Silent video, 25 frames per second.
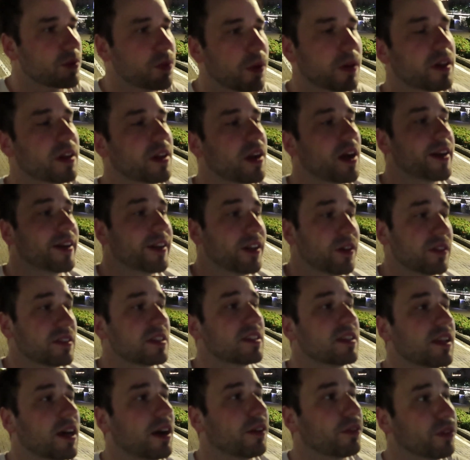swear to God, I know
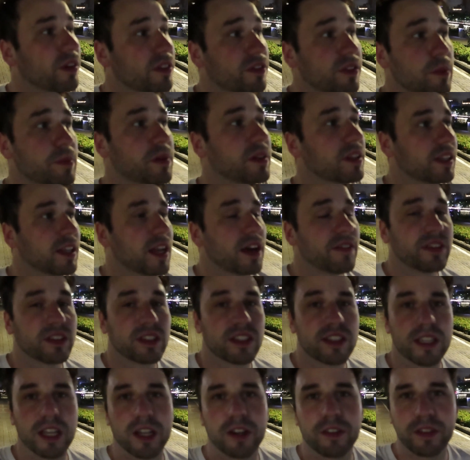it's Love River, but love
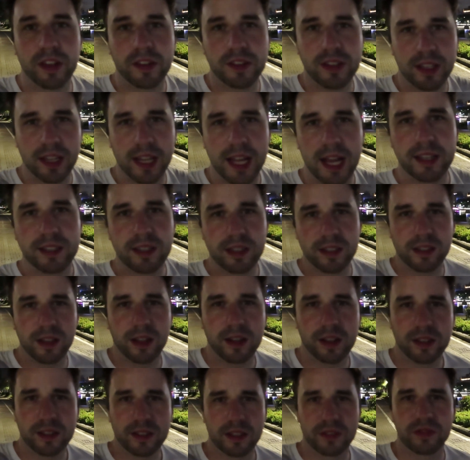itself doesn't last as
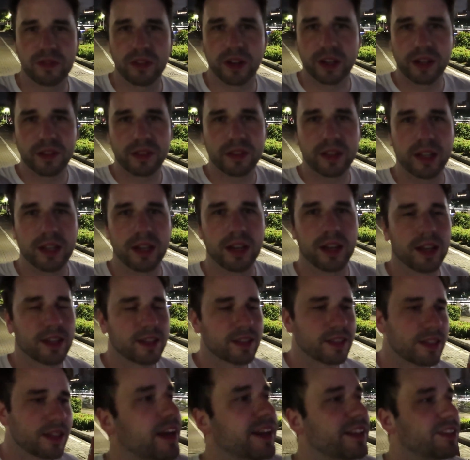long as this freaking thing
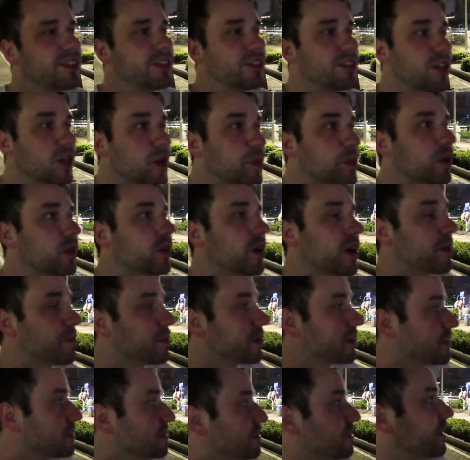does. It's super long,
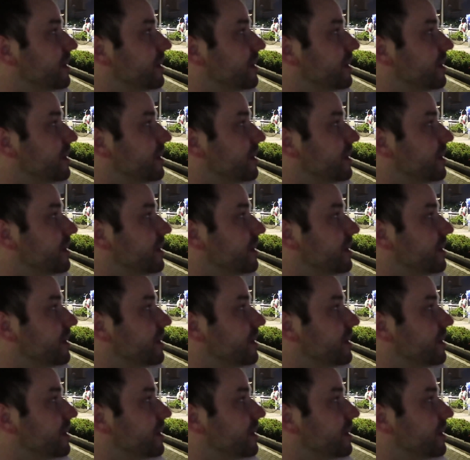but it's